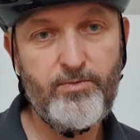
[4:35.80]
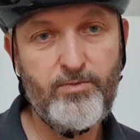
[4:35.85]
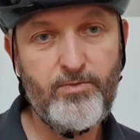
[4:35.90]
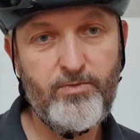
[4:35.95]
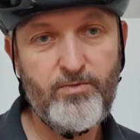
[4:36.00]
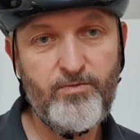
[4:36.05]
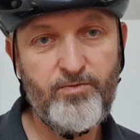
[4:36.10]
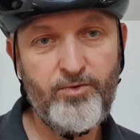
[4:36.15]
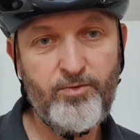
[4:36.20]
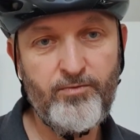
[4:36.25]

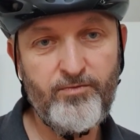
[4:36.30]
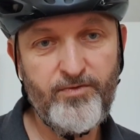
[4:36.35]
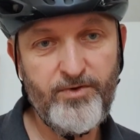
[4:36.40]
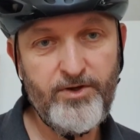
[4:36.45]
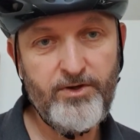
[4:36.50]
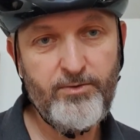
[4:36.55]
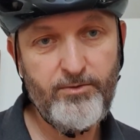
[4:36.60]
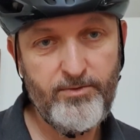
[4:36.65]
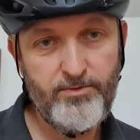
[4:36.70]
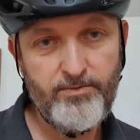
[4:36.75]
front
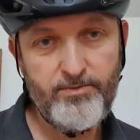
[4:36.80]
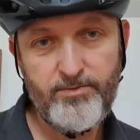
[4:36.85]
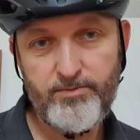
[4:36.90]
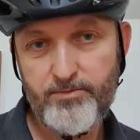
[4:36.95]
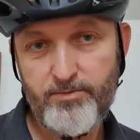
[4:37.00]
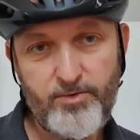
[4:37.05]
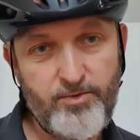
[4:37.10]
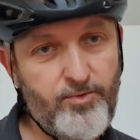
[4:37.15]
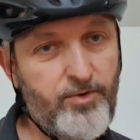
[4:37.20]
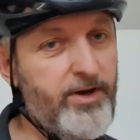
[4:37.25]
view,
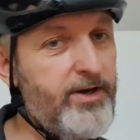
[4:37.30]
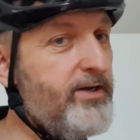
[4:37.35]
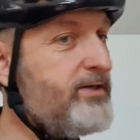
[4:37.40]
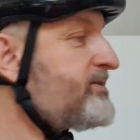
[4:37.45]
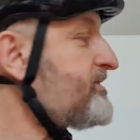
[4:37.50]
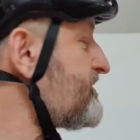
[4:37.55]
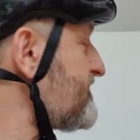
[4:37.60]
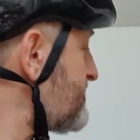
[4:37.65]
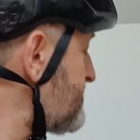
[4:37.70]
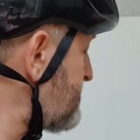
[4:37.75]
great.
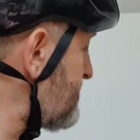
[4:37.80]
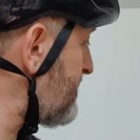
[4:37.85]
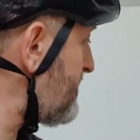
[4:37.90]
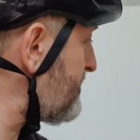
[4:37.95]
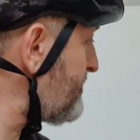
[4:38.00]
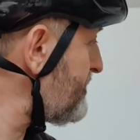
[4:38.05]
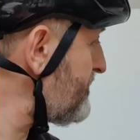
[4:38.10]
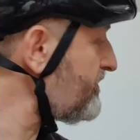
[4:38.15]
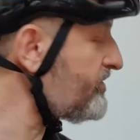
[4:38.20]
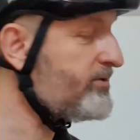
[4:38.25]
Side
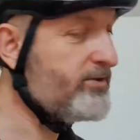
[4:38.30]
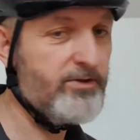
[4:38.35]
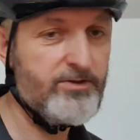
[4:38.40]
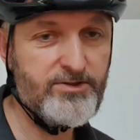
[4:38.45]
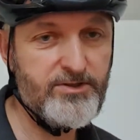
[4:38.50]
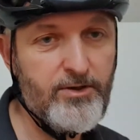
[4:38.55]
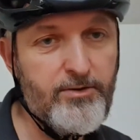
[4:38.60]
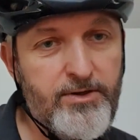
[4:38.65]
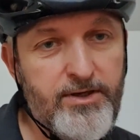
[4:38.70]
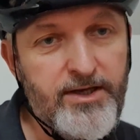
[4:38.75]
view, not
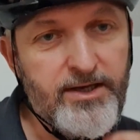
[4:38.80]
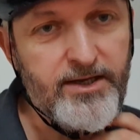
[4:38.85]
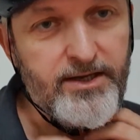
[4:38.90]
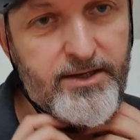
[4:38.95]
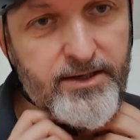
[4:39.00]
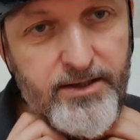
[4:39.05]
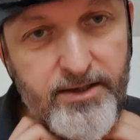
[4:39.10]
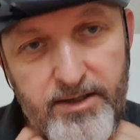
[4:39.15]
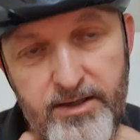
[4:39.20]
so keen.